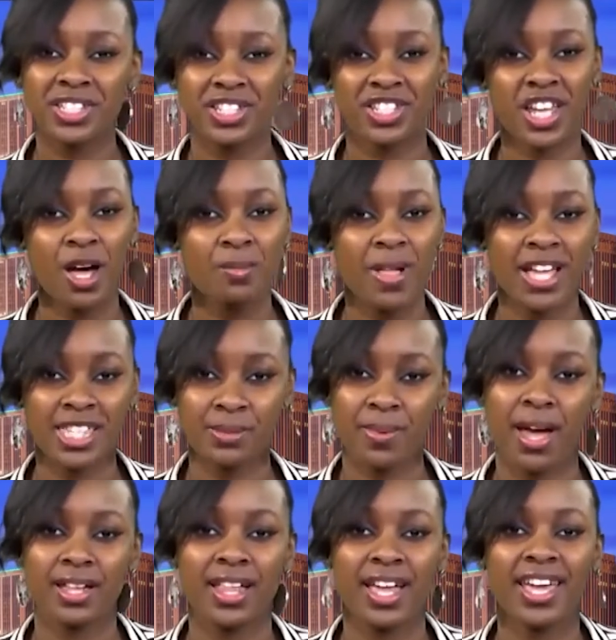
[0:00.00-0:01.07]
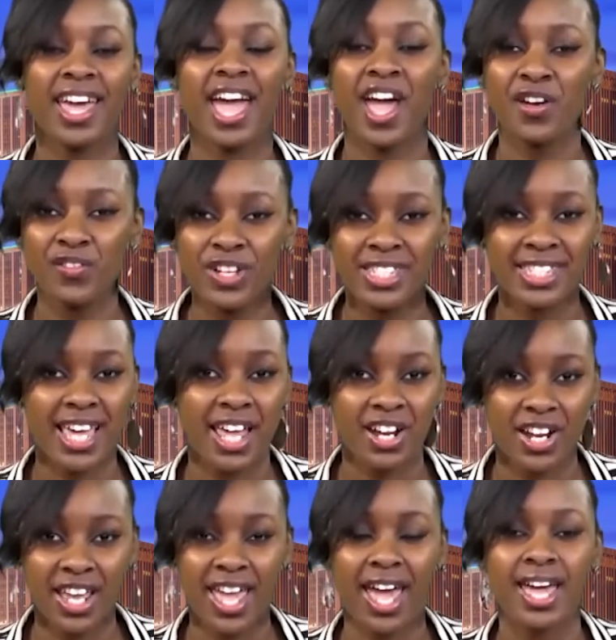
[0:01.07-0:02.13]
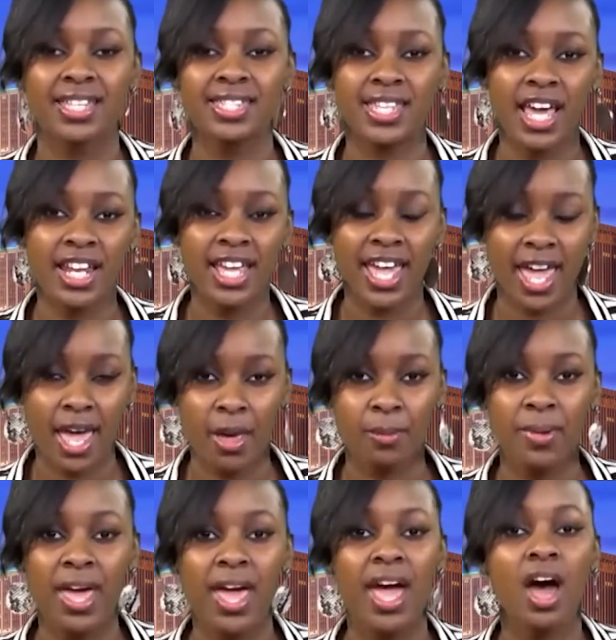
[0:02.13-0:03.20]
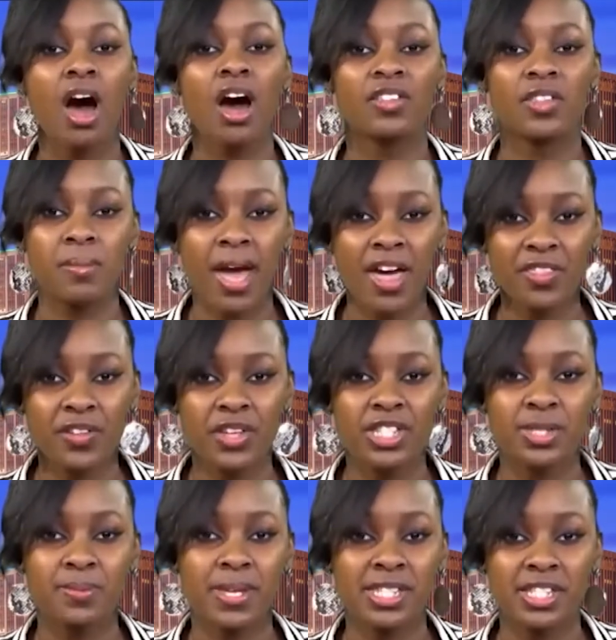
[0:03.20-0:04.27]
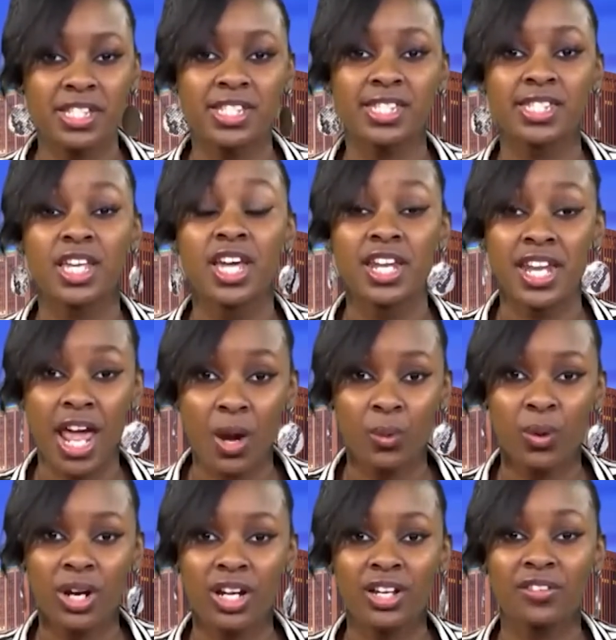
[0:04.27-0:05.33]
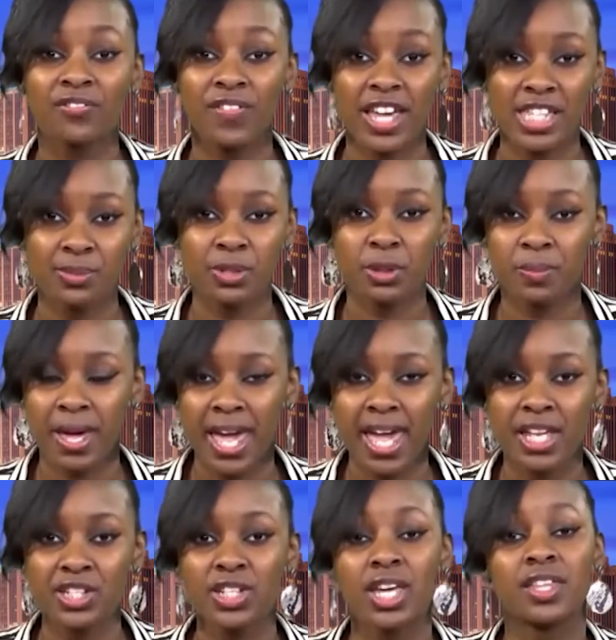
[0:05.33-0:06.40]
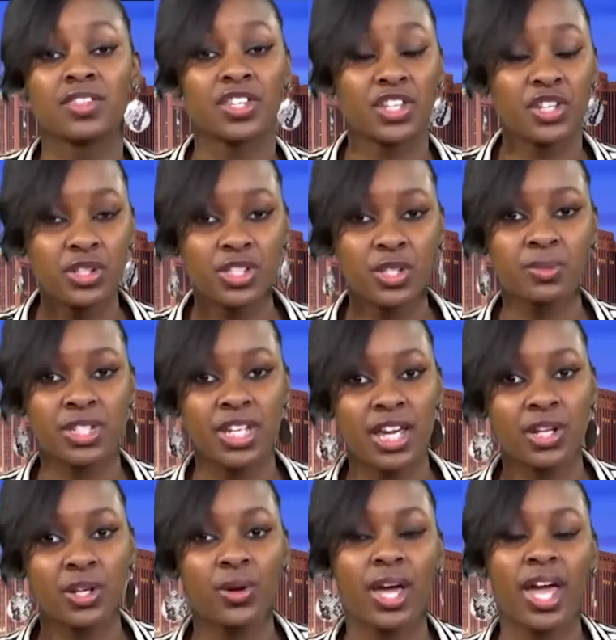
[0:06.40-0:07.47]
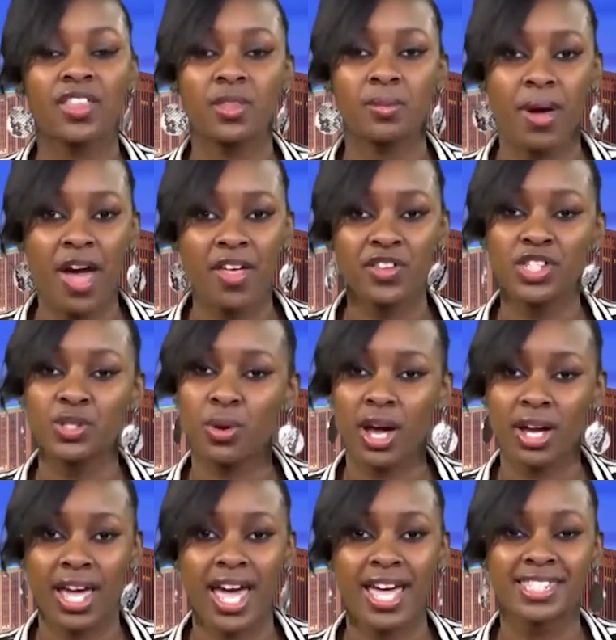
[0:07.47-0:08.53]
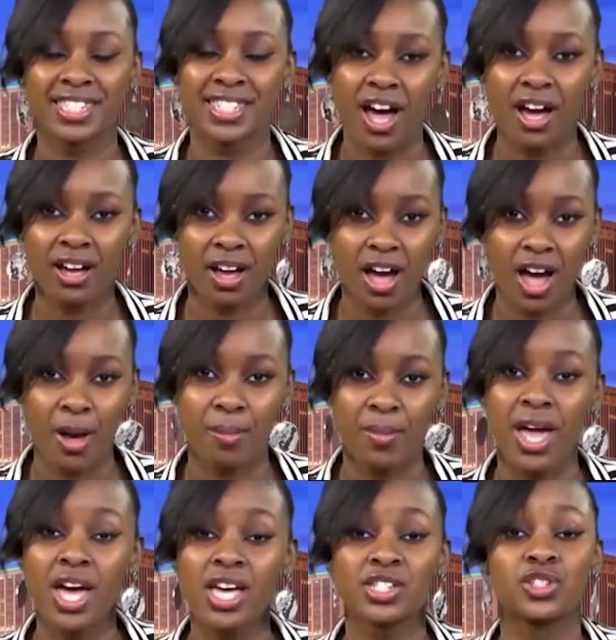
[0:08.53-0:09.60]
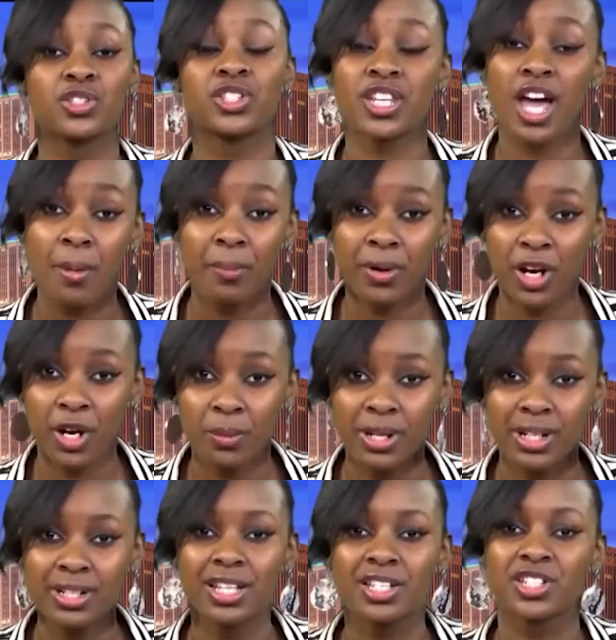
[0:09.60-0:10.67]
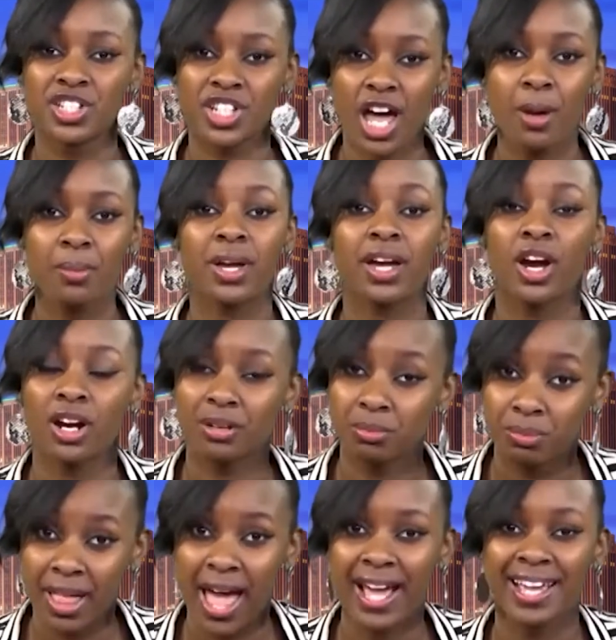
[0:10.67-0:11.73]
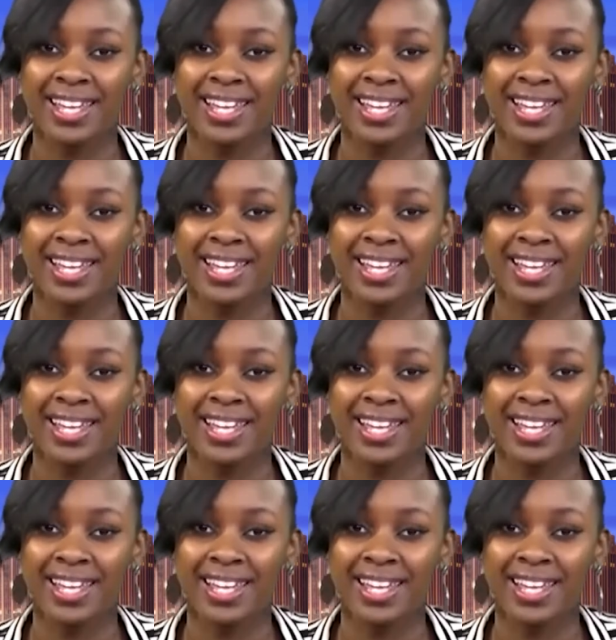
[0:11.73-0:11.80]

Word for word: the Shop Black Spotlight every Saturday at 10 a.m. on the Matthews Business Network Facebook page, the YouTube channel, and the MatthewsBroadcast.com. So shop urban and shop black